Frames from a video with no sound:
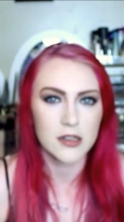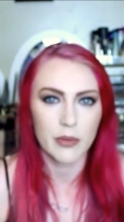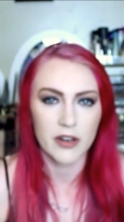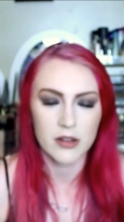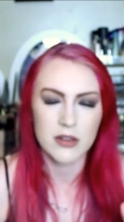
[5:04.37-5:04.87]
at least
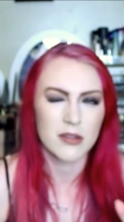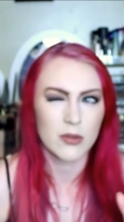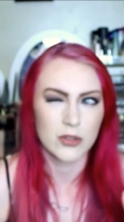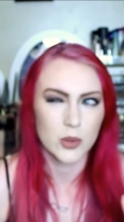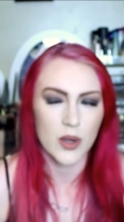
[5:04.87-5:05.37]
once
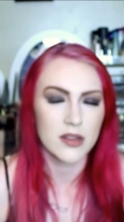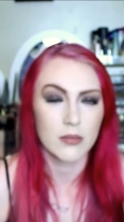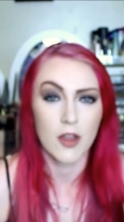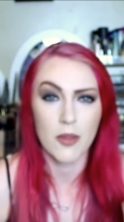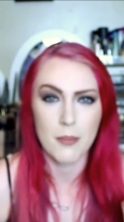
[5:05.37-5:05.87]
or twice
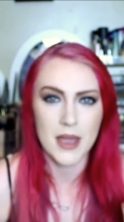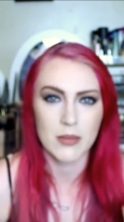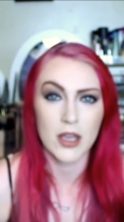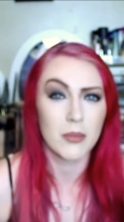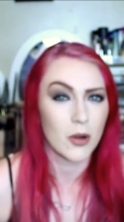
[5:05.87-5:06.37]
a month,
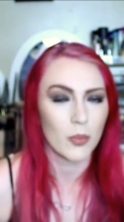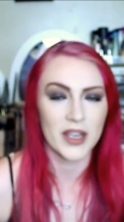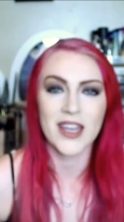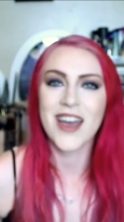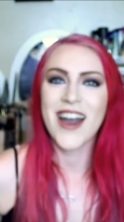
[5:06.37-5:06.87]
maybe, I'm
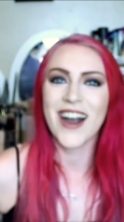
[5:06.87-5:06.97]
hoping.